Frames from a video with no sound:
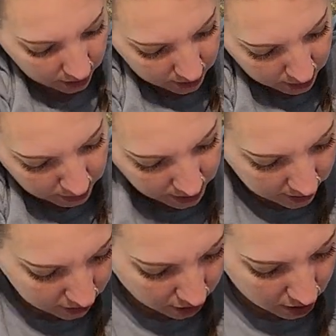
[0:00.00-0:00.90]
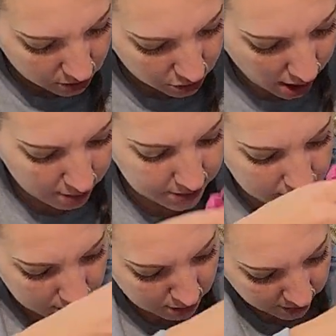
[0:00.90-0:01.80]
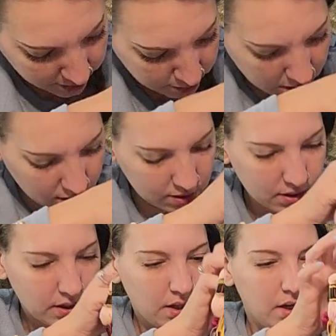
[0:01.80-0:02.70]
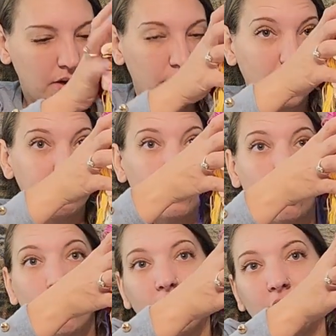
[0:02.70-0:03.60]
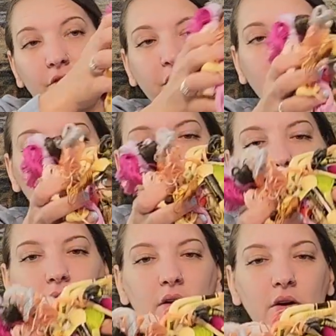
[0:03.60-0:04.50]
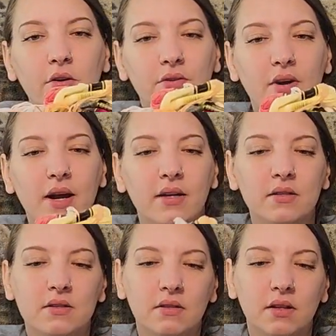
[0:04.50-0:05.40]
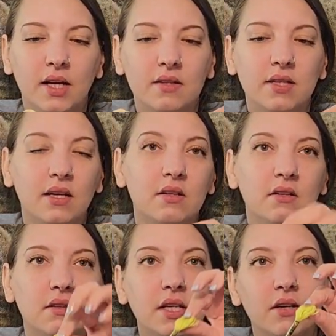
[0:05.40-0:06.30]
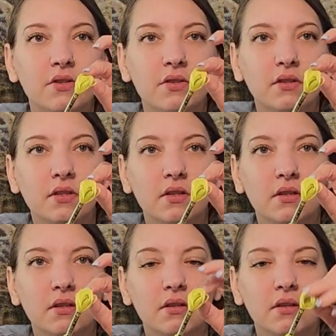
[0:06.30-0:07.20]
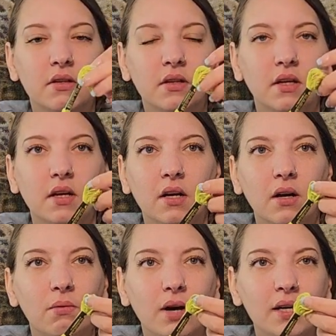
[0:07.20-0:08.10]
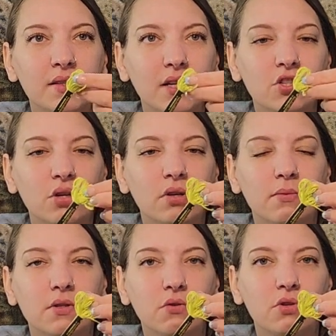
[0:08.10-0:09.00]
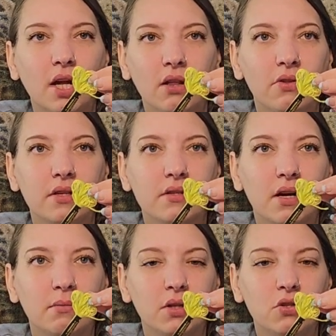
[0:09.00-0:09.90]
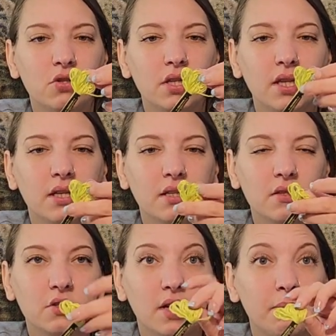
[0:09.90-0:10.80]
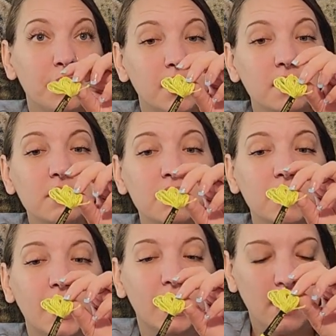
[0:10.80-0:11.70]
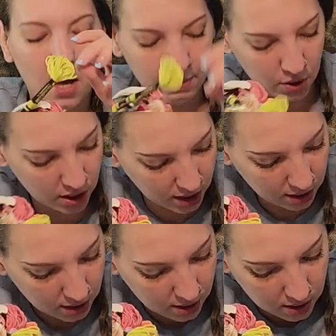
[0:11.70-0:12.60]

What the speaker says: Some of these are on drops and some of them aren't. We have all of her threads. Like I said, there's, why is that showing up so yellow this time? Usually that doesn't do that, but this is like a lime green.